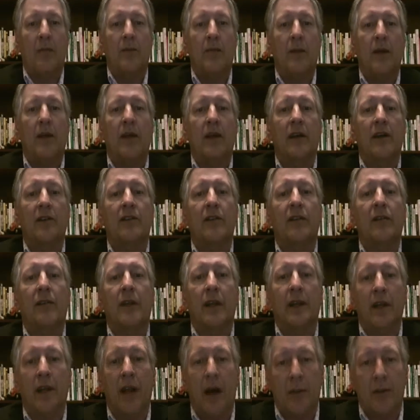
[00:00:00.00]
because of
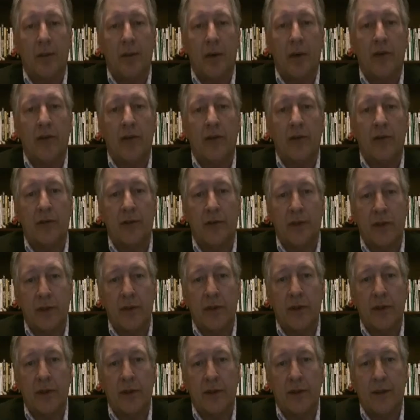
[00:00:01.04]
the numbers of
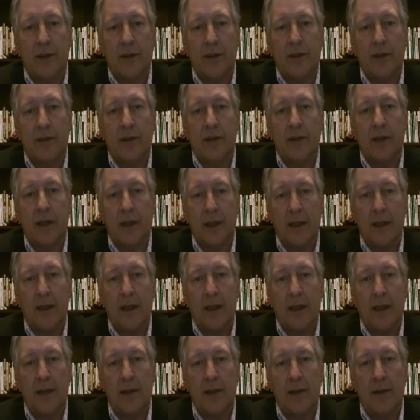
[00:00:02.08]
students in
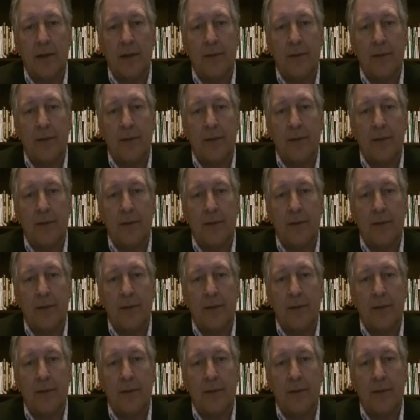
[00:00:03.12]
need.